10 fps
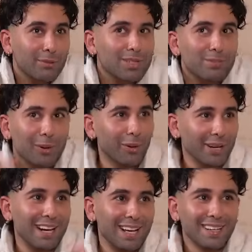I was
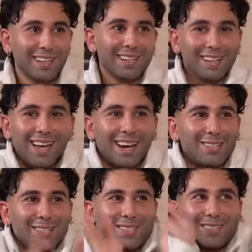bored and I and
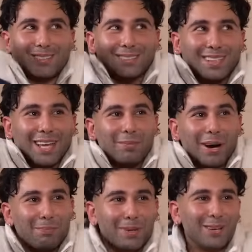I just came
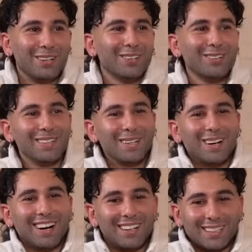up, you know.
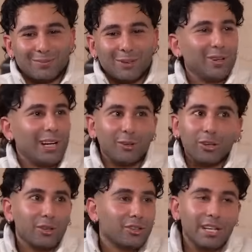Wow. Um, or I'll go
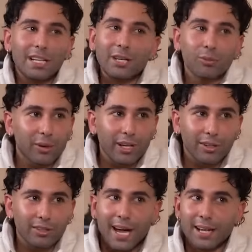to a really
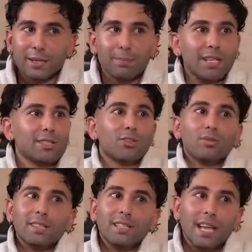weird random place that
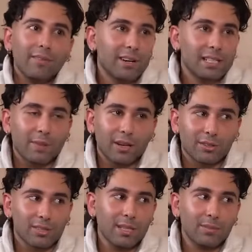you'd never
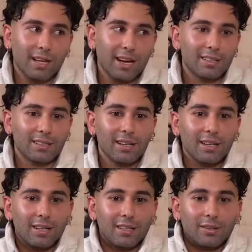expect to see me at.
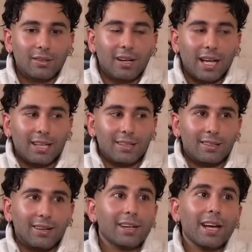
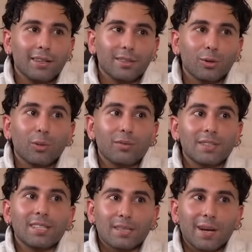And again, no one
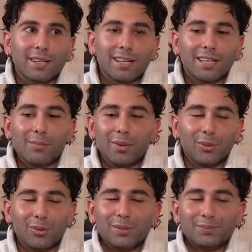will suspect I came
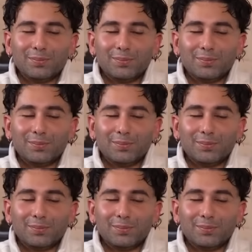alone.